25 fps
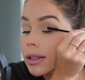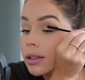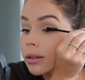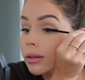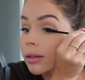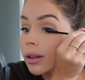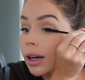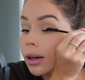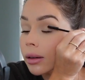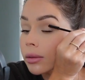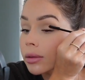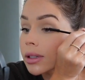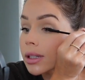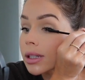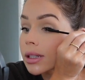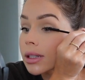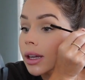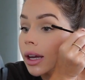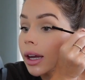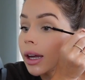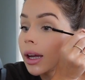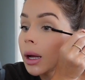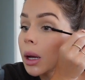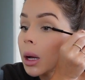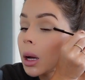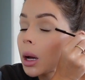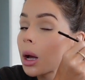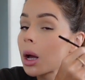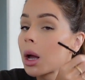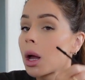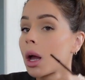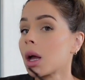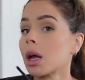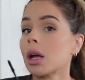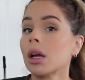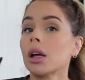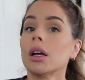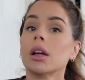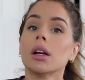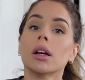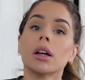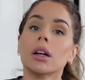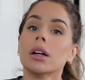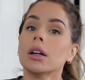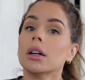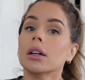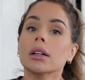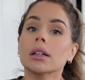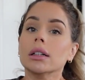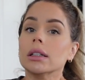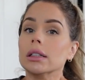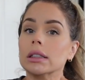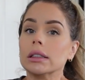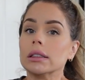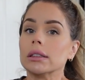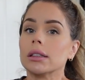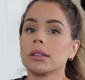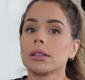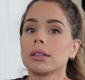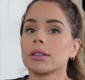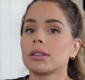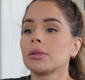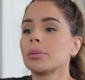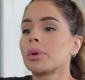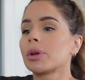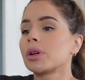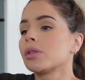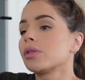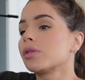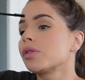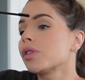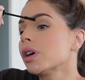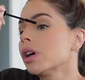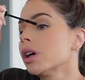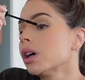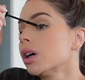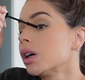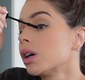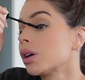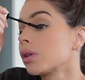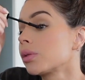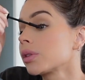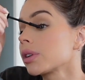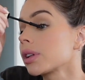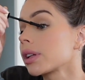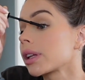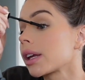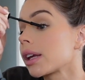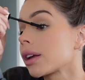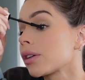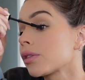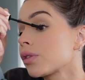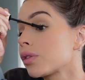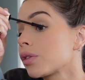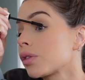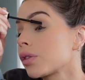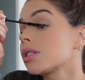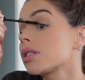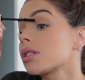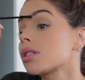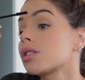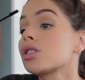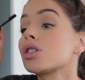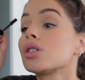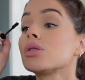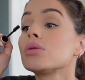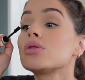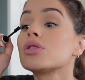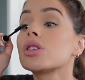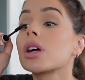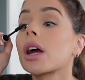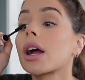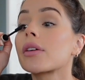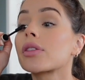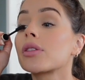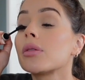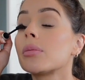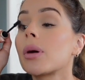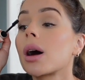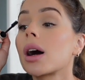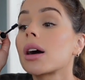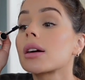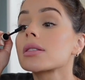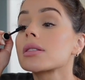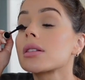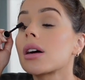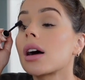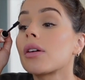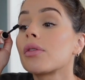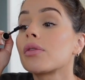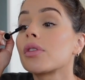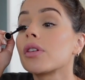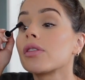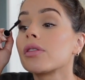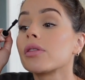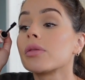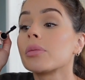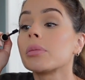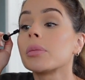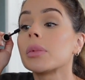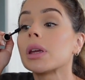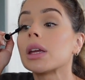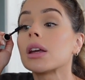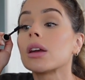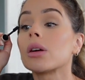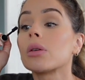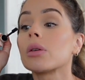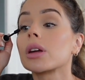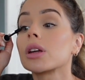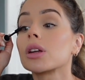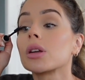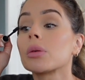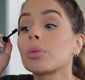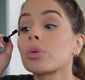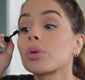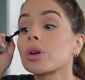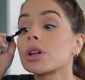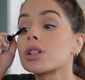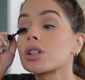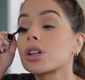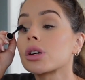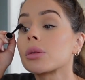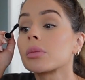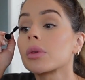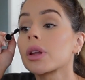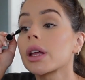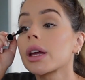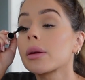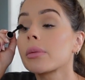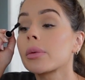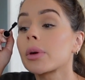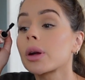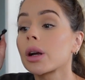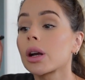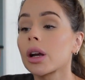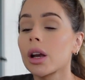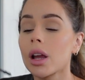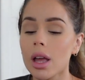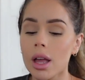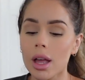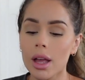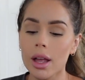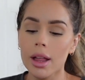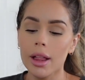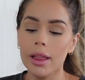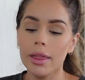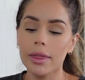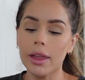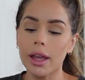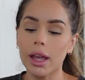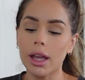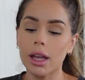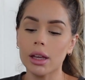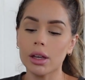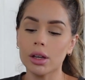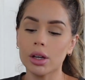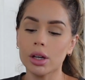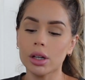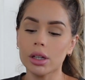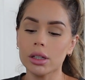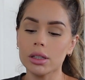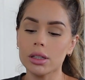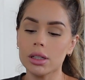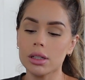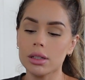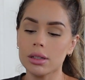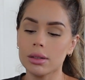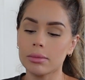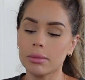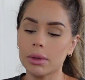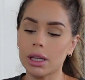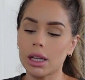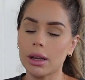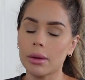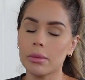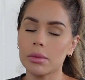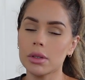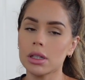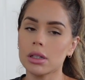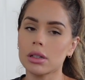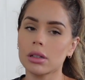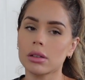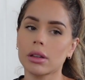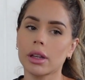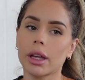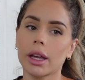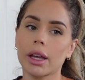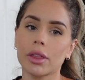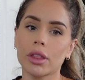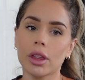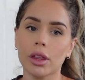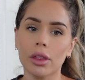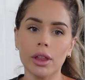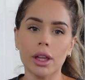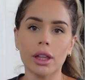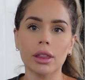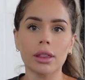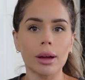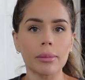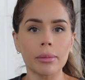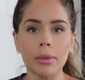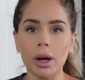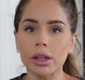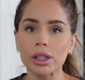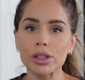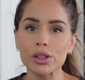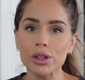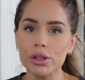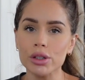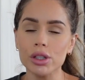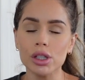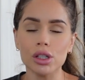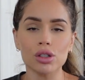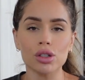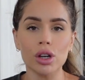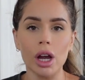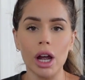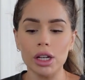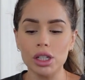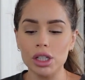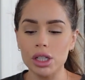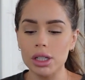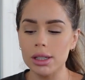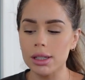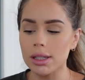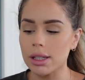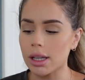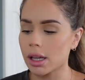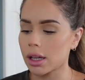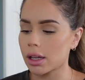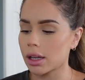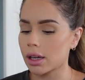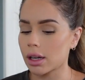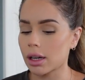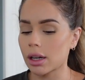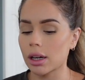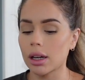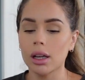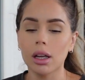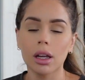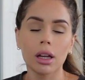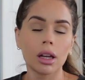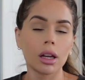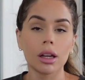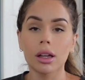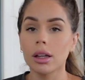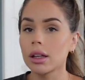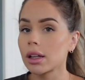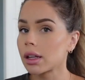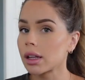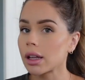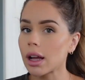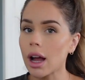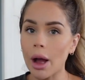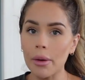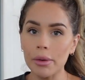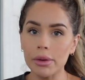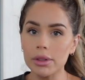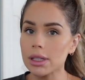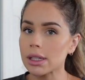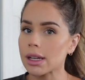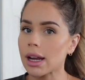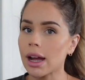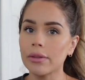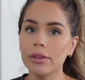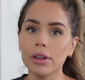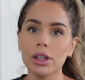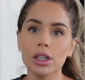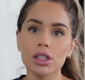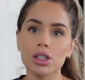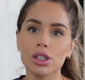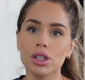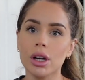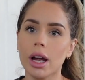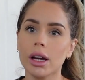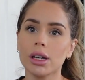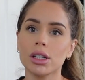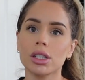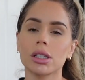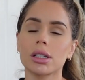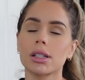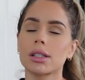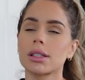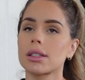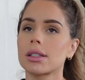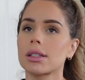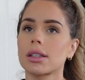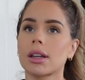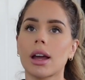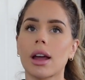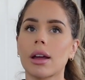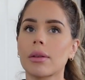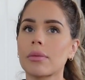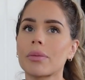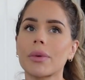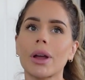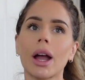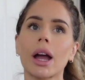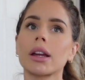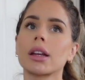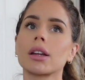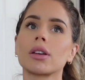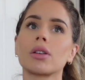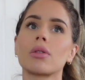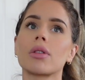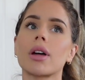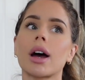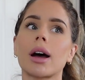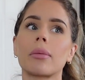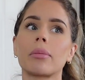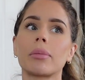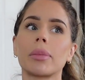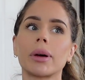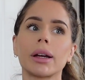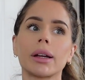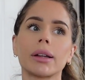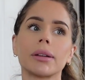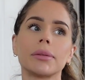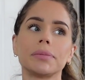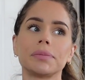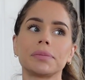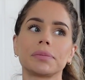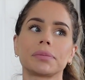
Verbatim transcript: So that was like a little bit of relief just to check the box off of me going into preterm labor. They hooked me up to like the thing that monitors contractions, and I wasn't having contractions. I kind of knew that, but